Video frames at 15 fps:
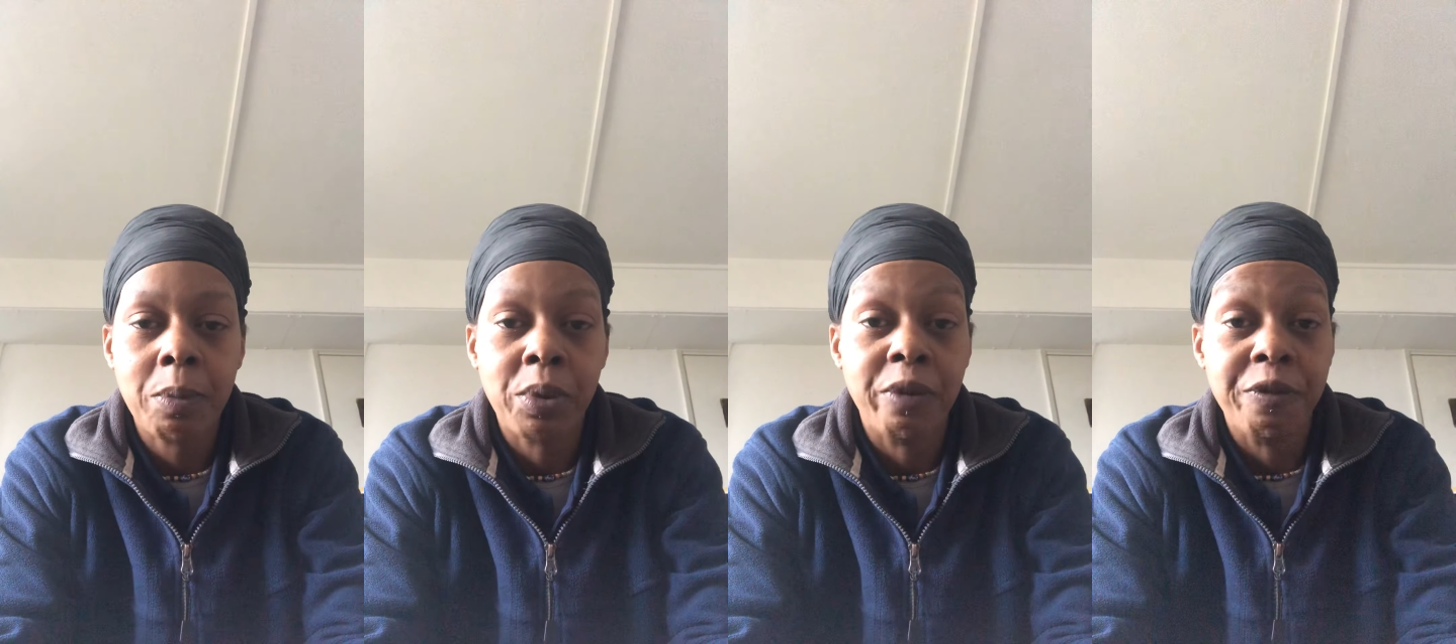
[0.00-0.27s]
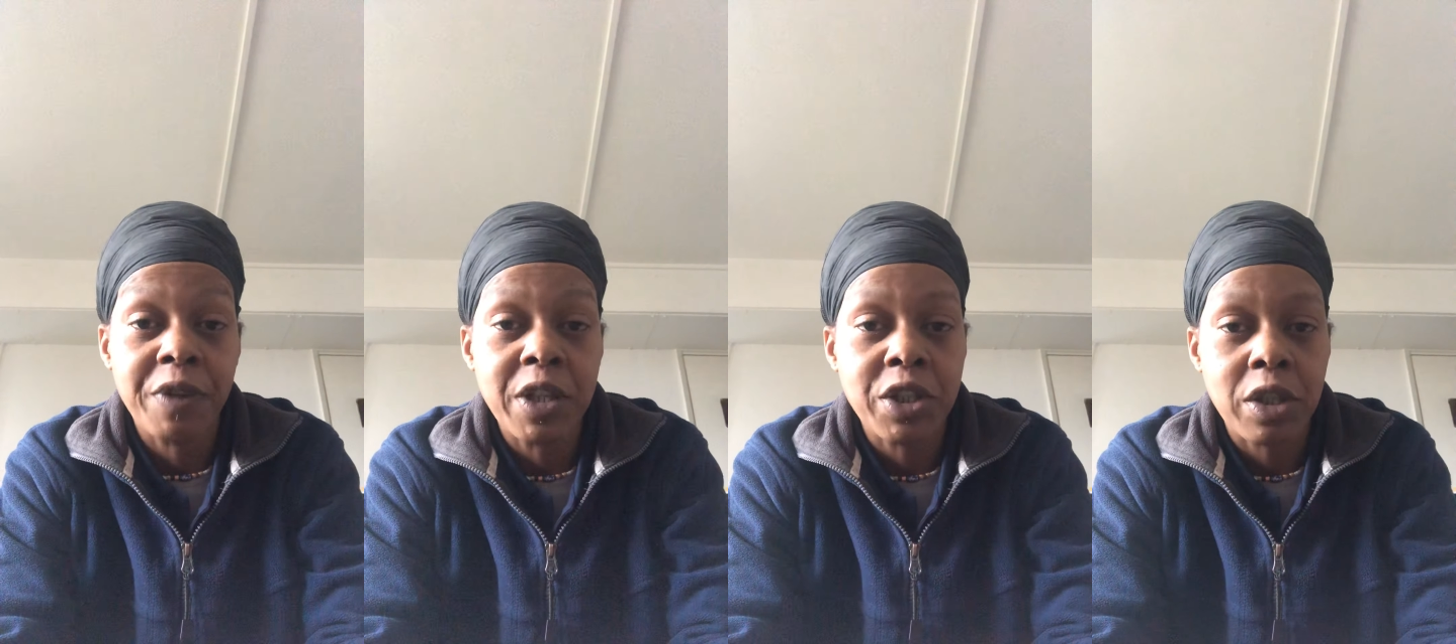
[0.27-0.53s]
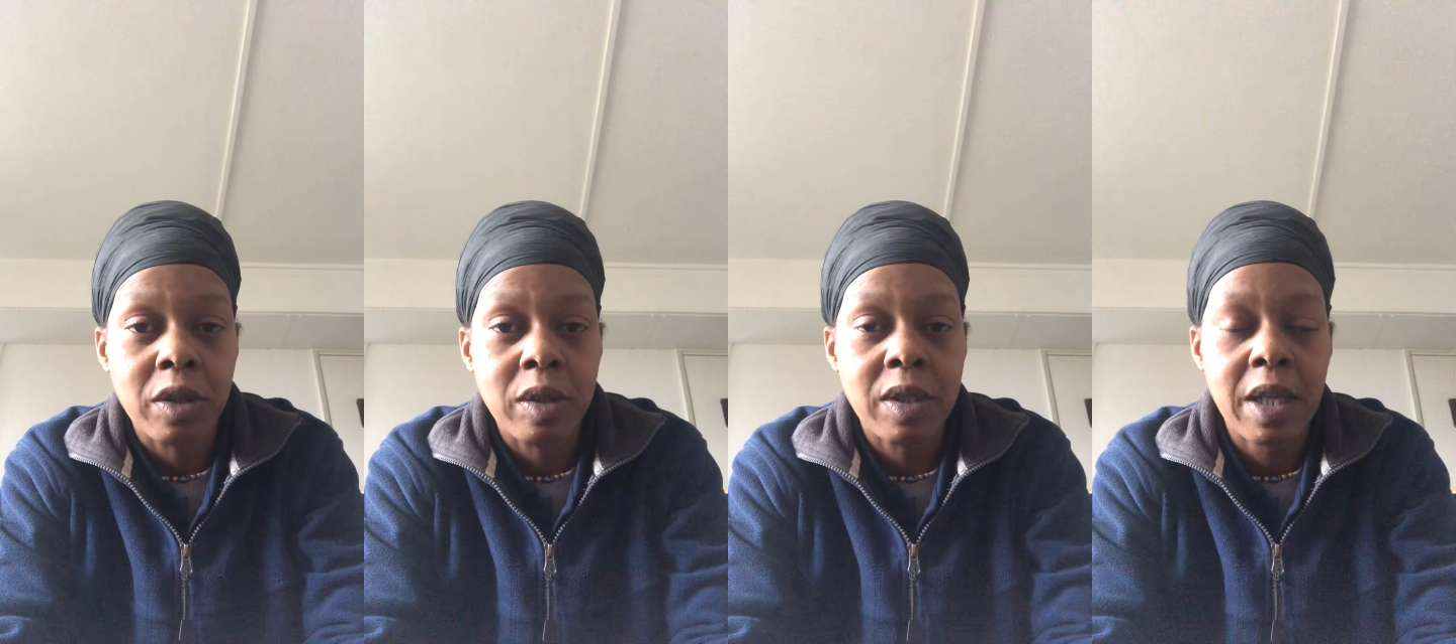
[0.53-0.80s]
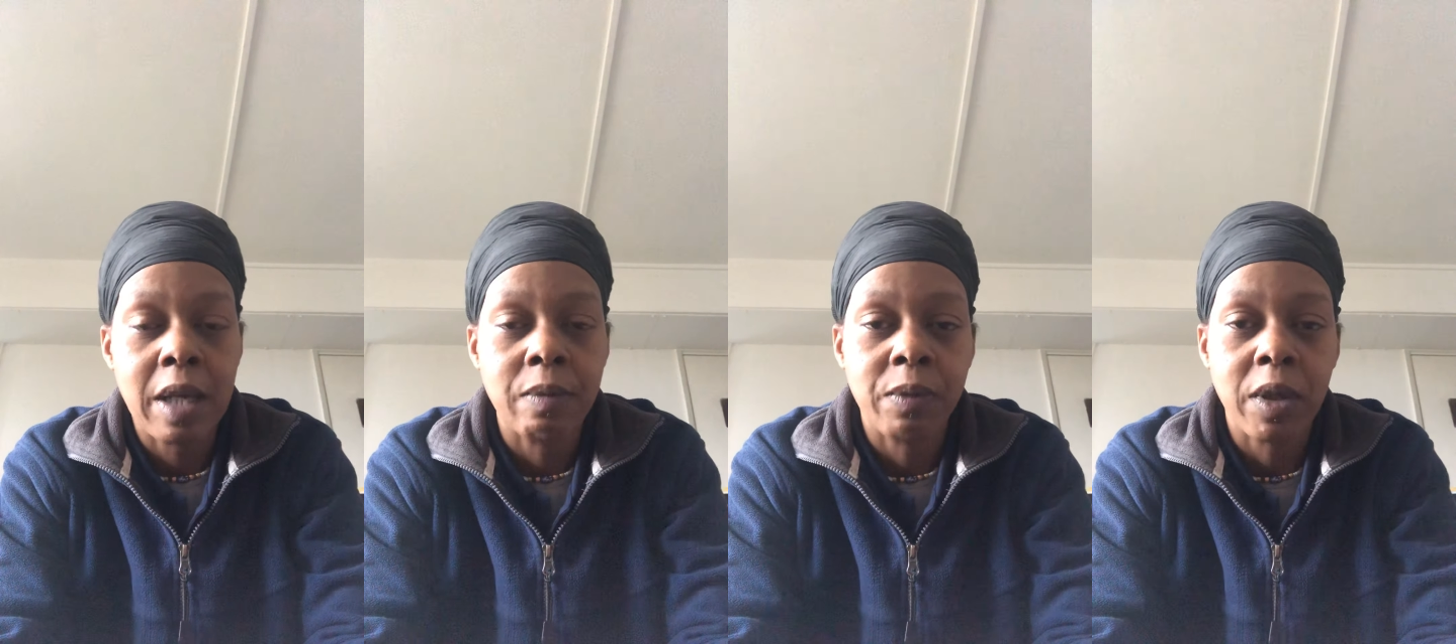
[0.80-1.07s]
provisions
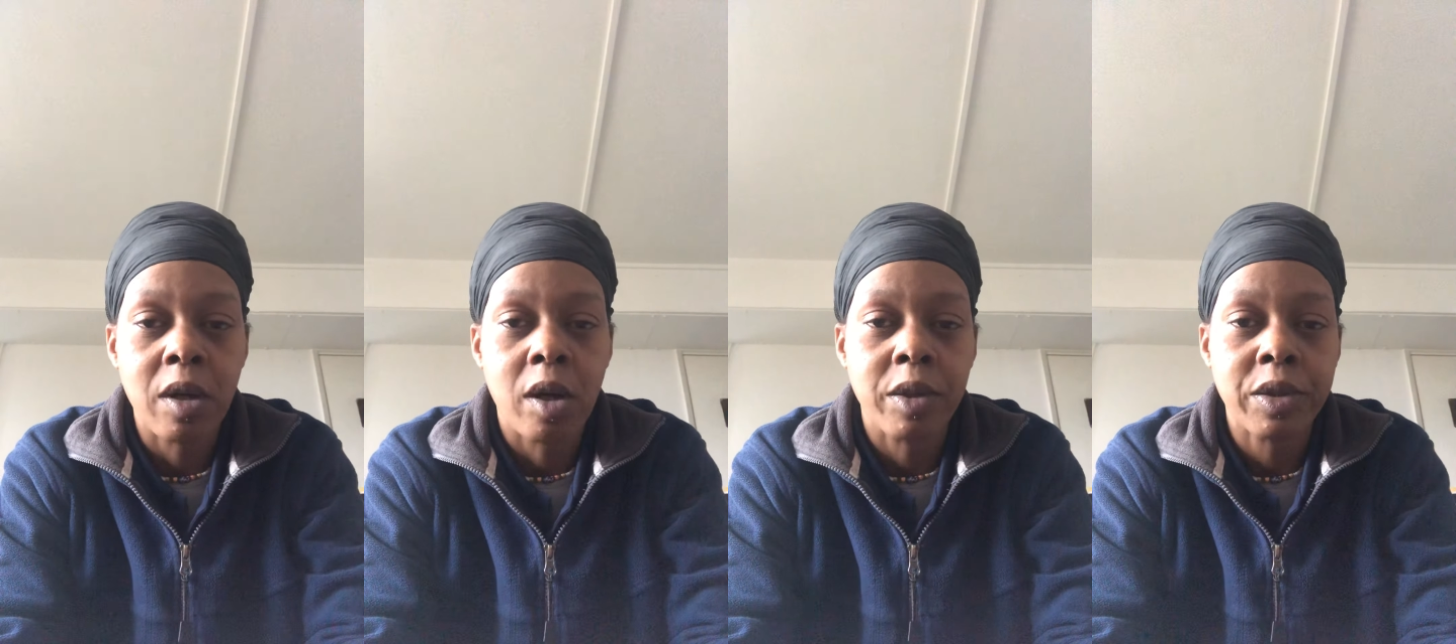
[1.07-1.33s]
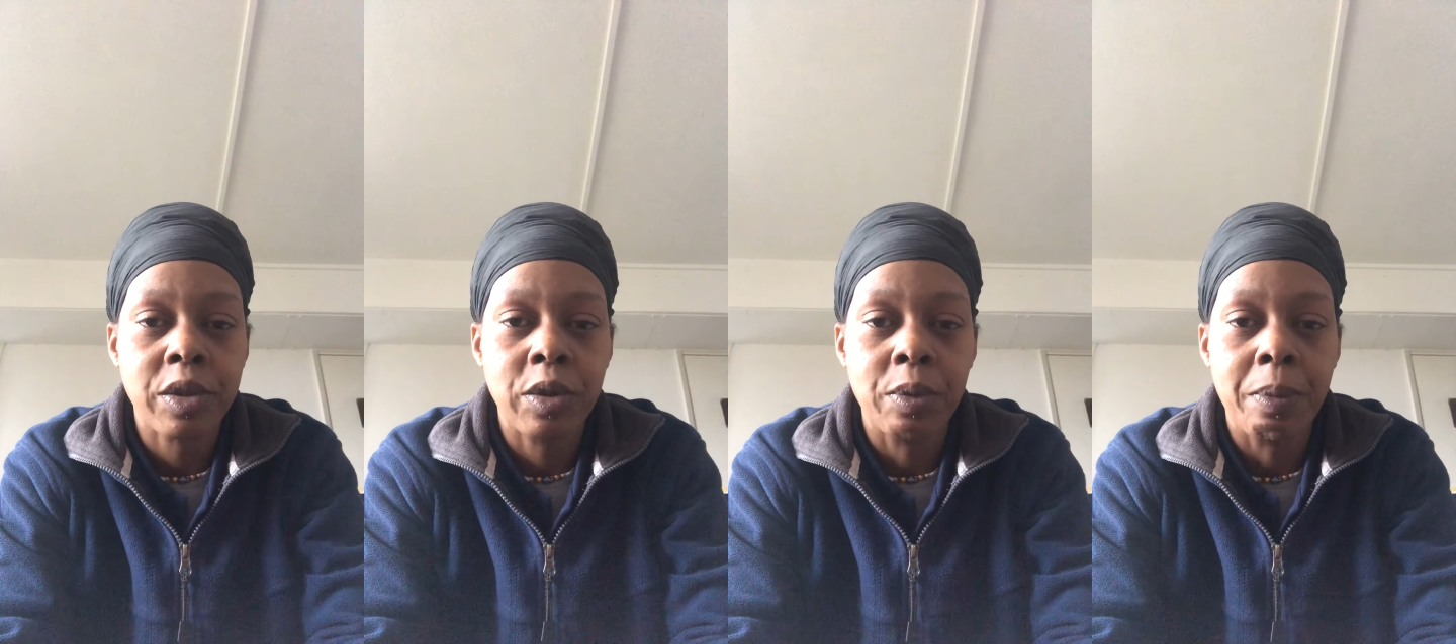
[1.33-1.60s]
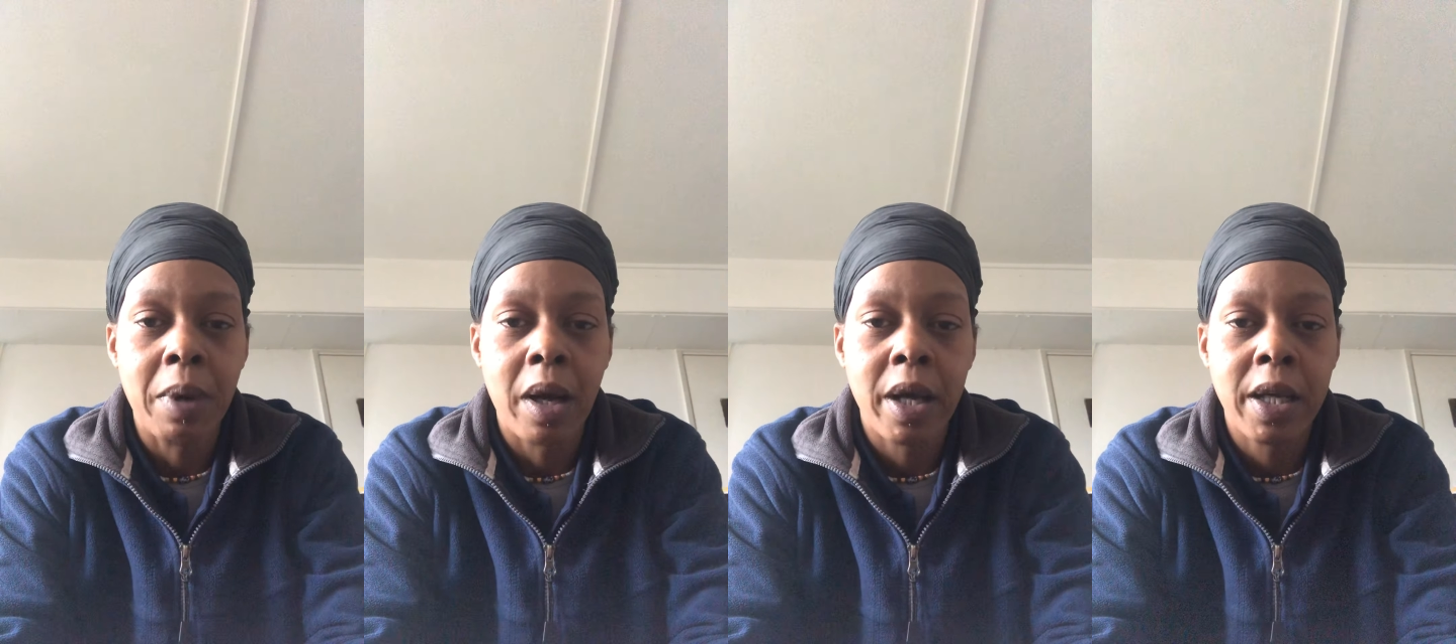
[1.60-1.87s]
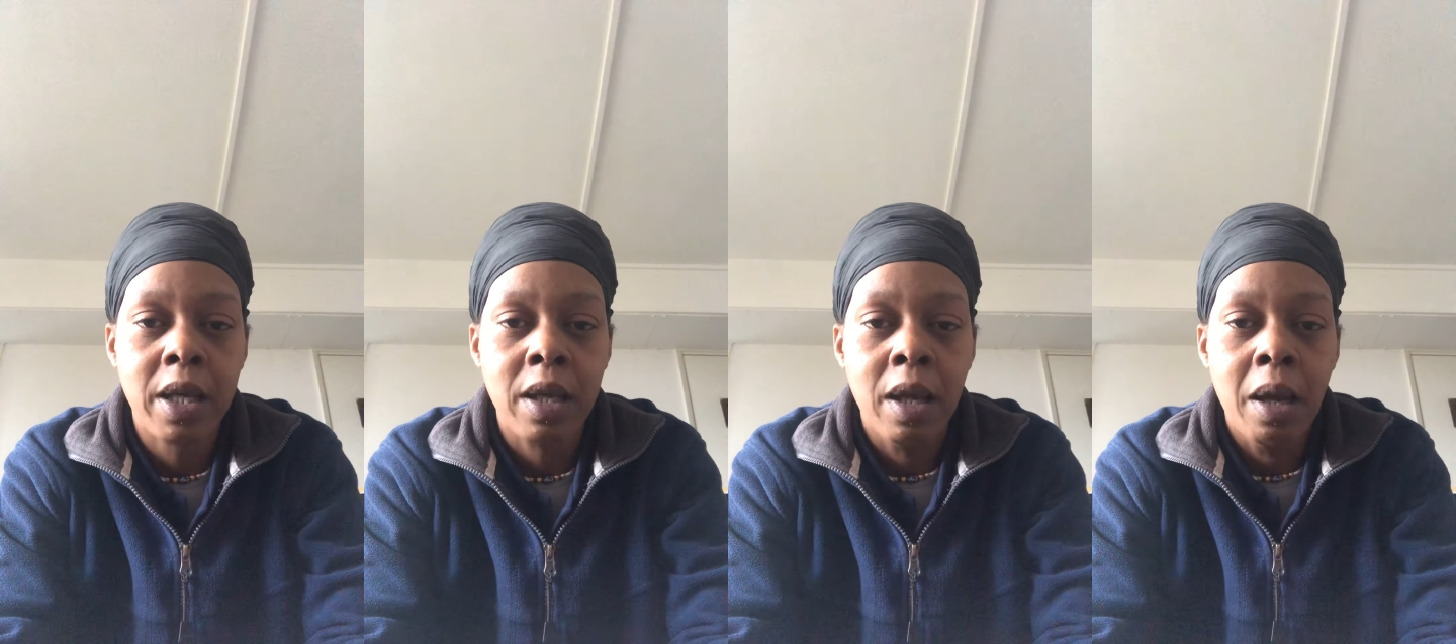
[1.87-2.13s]
in regards to
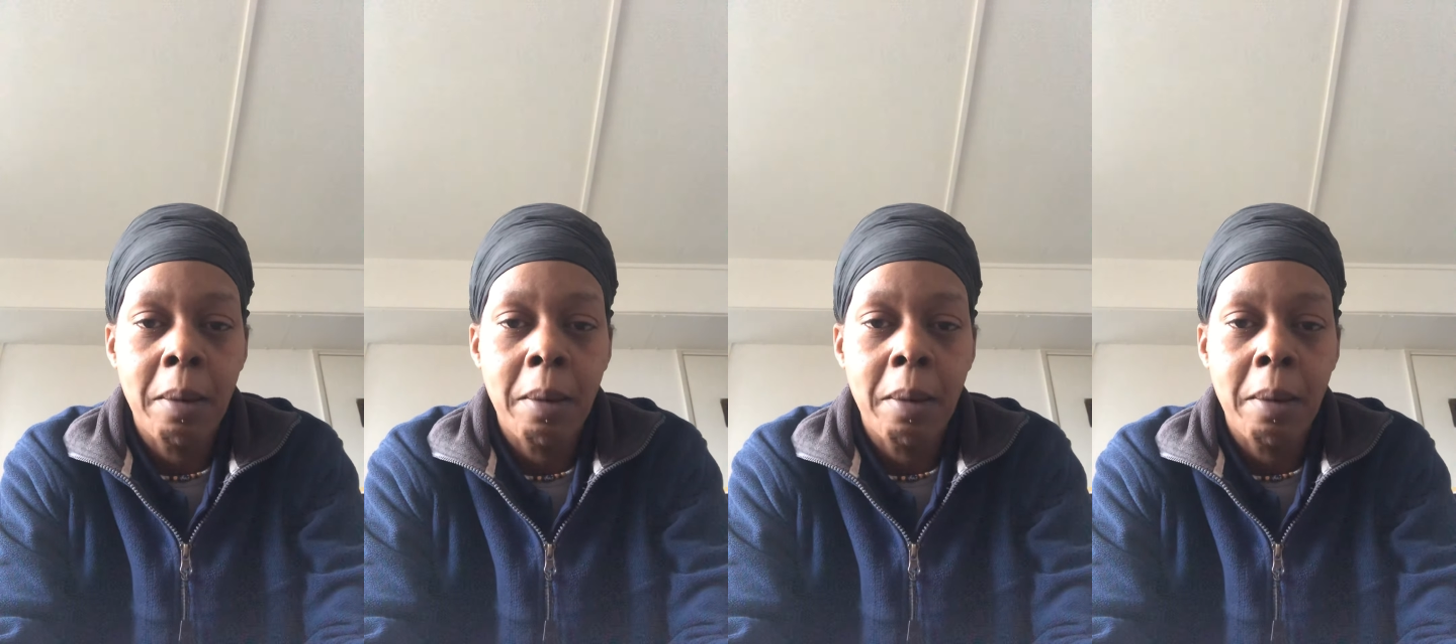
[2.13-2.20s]
my